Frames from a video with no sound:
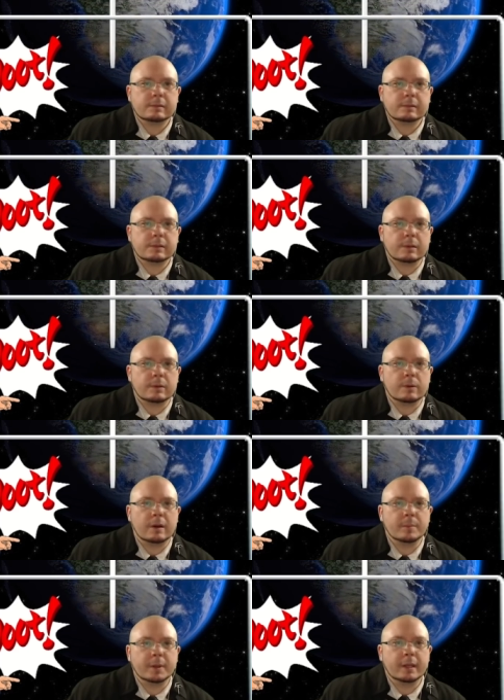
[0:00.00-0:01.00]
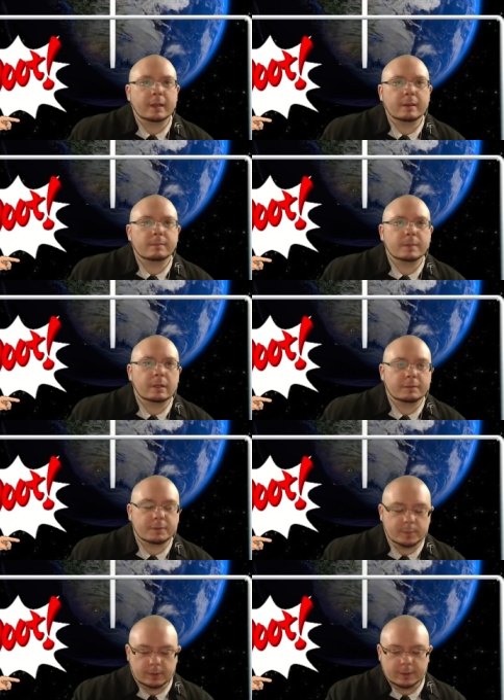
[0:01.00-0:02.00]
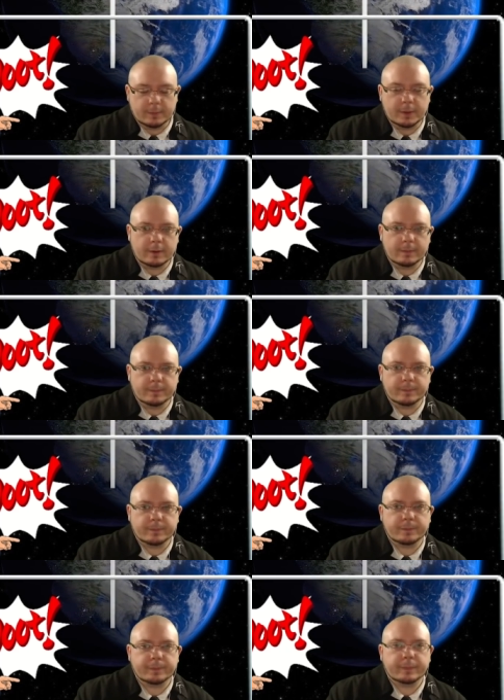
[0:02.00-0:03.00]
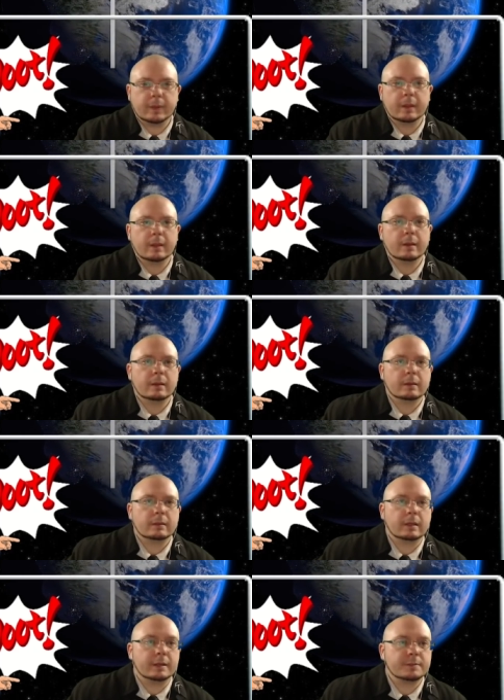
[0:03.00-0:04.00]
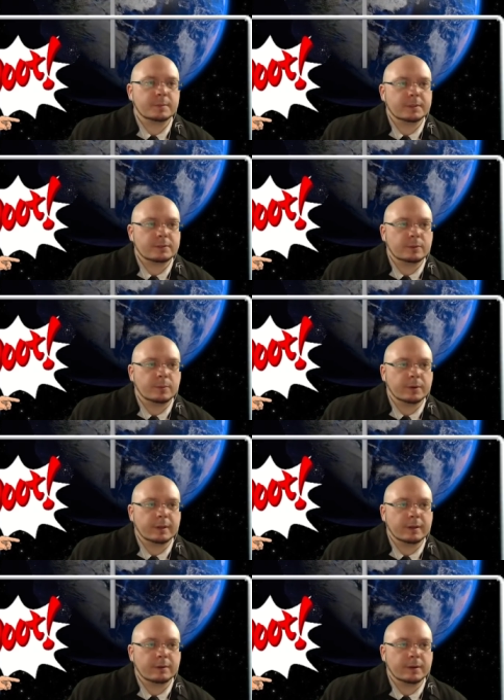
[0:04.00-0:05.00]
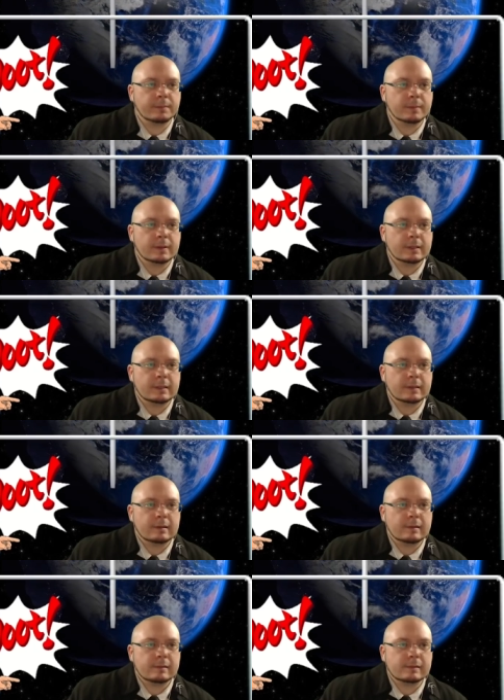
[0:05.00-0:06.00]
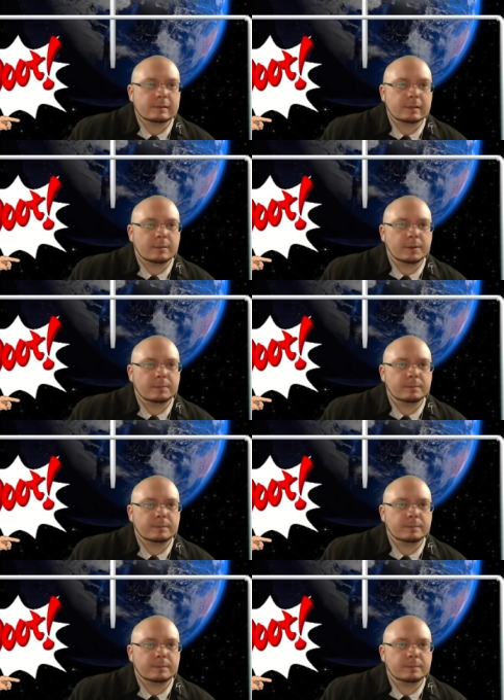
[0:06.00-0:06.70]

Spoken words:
So I'm an idiot. I'll have to pull it up here. God, I spent this whole morning getting ready. Come on.